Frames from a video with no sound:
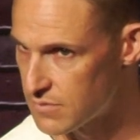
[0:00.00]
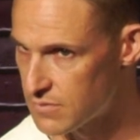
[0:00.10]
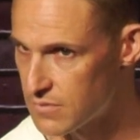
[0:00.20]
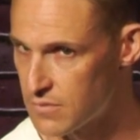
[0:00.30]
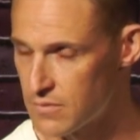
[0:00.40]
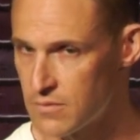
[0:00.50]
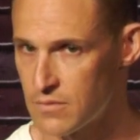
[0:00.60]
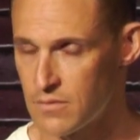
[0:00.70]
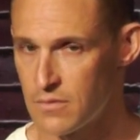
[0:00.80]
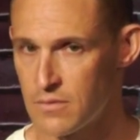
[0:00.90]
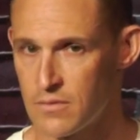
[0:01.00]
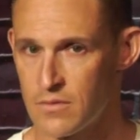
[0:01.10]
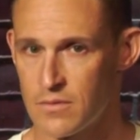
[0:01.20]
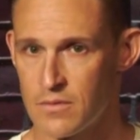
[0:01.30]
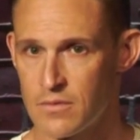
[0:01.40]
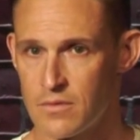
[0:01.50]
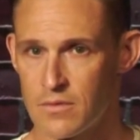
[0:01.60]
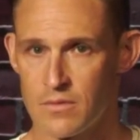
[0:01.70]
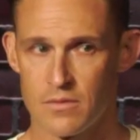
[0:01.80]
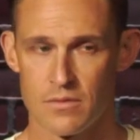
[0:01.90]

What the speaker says: Nobody speaks.